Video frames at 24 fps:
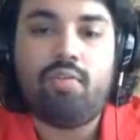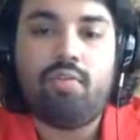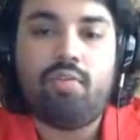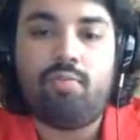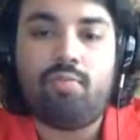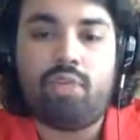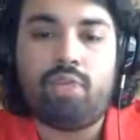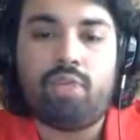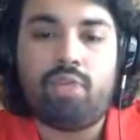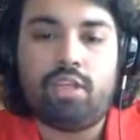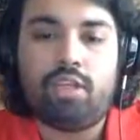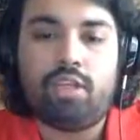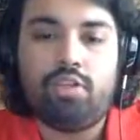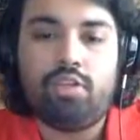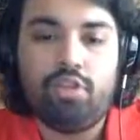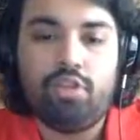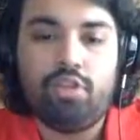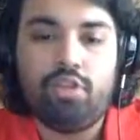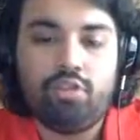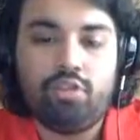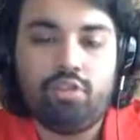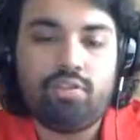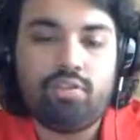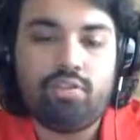We
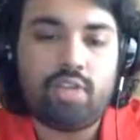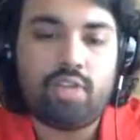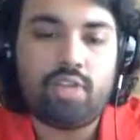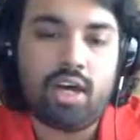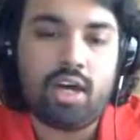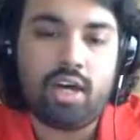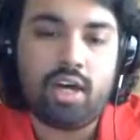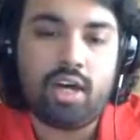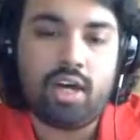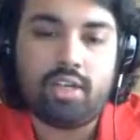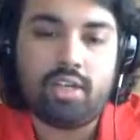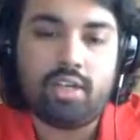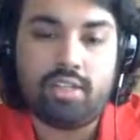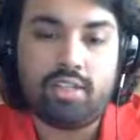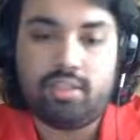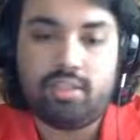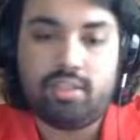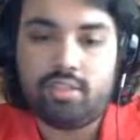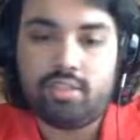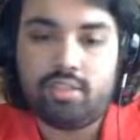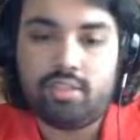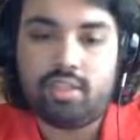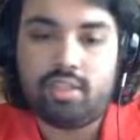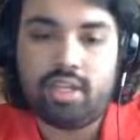use
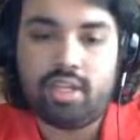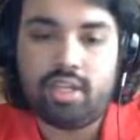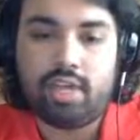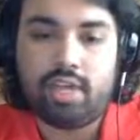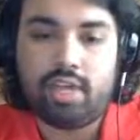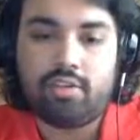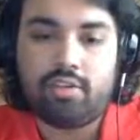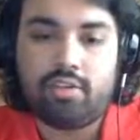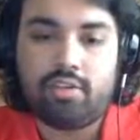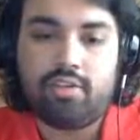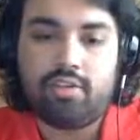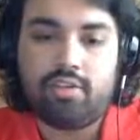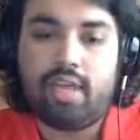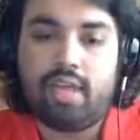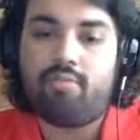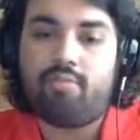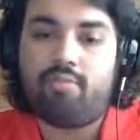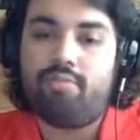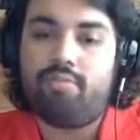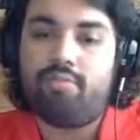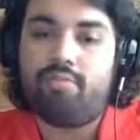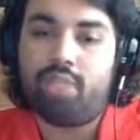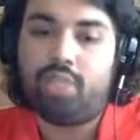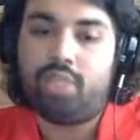these connectors, and
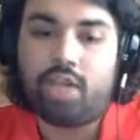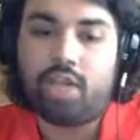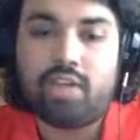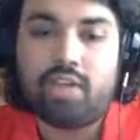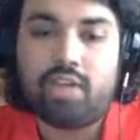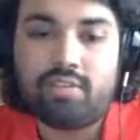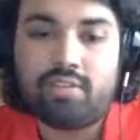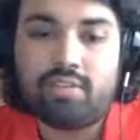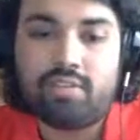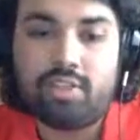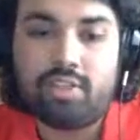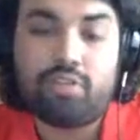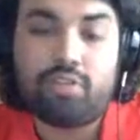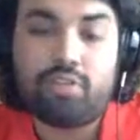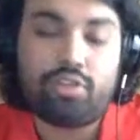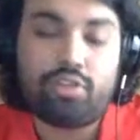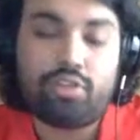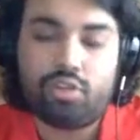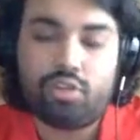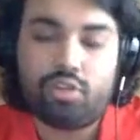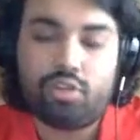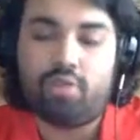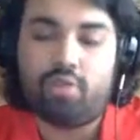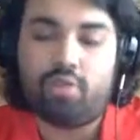because they're
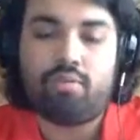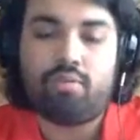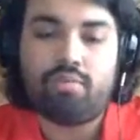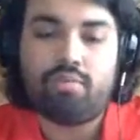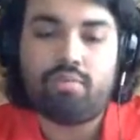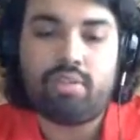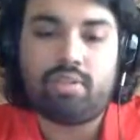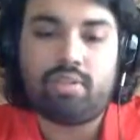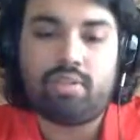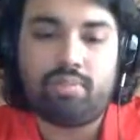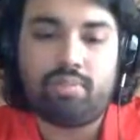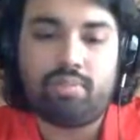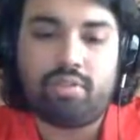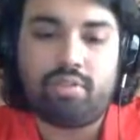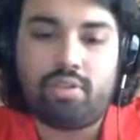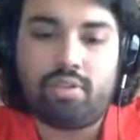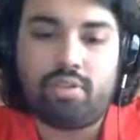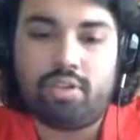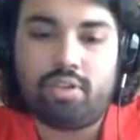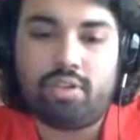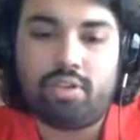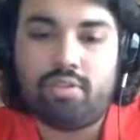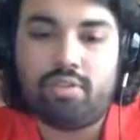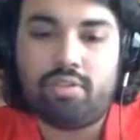so simple
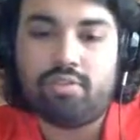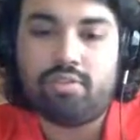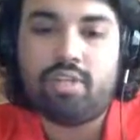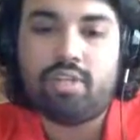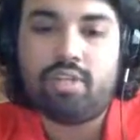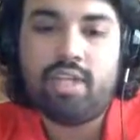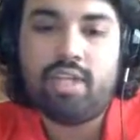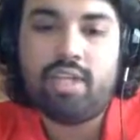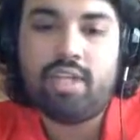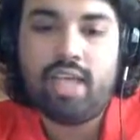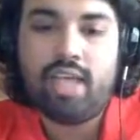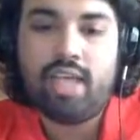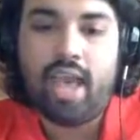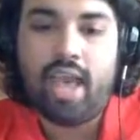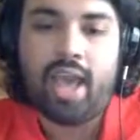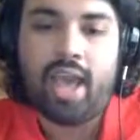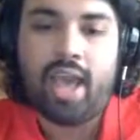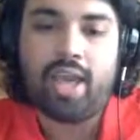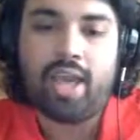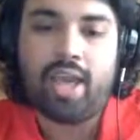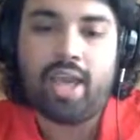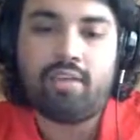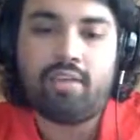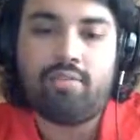to use,
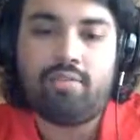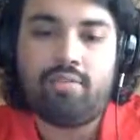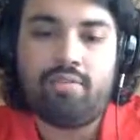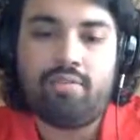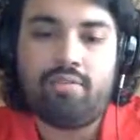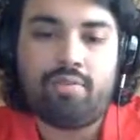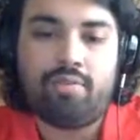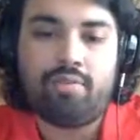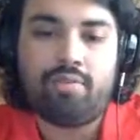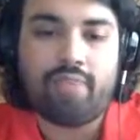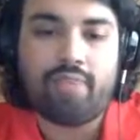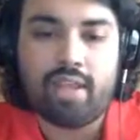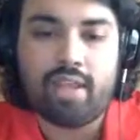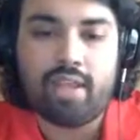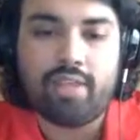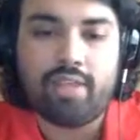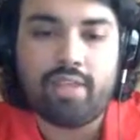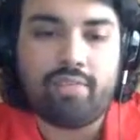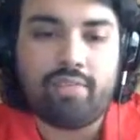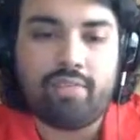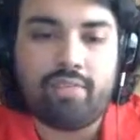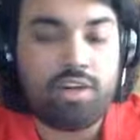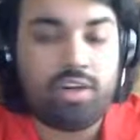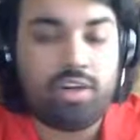and we find
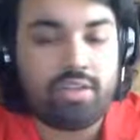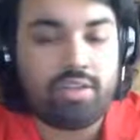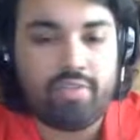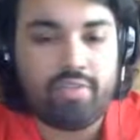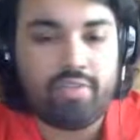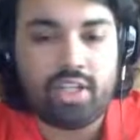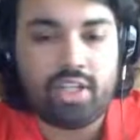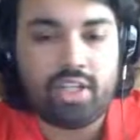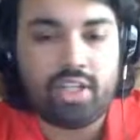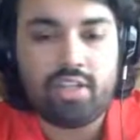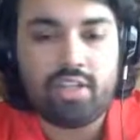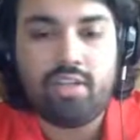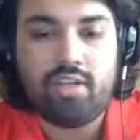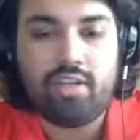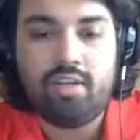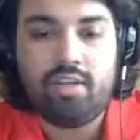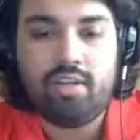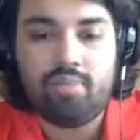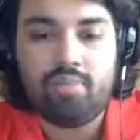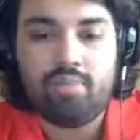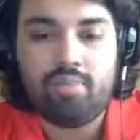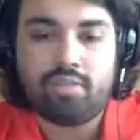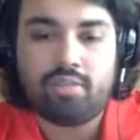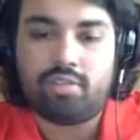them very convenient
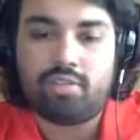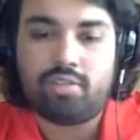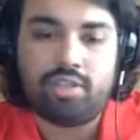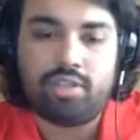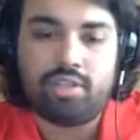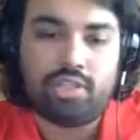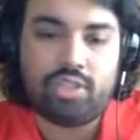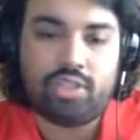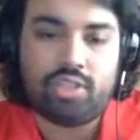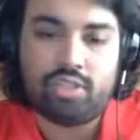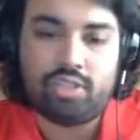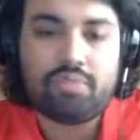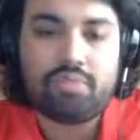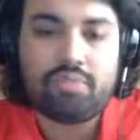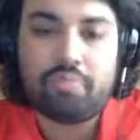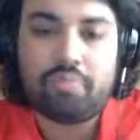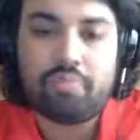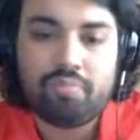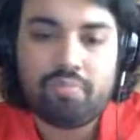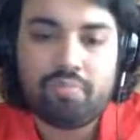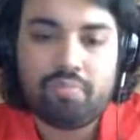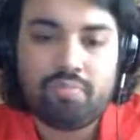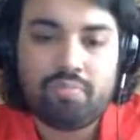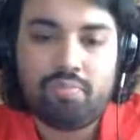because it's just
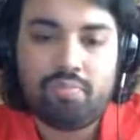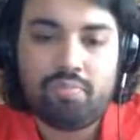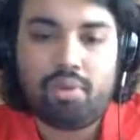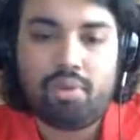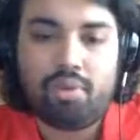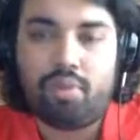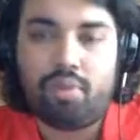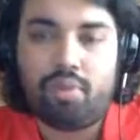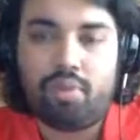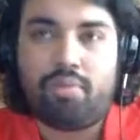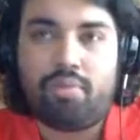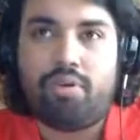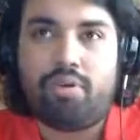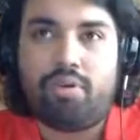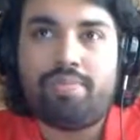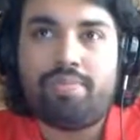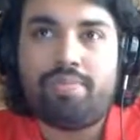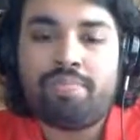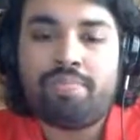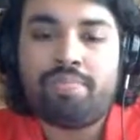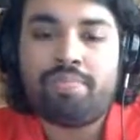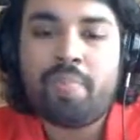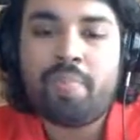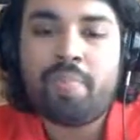pull and pull.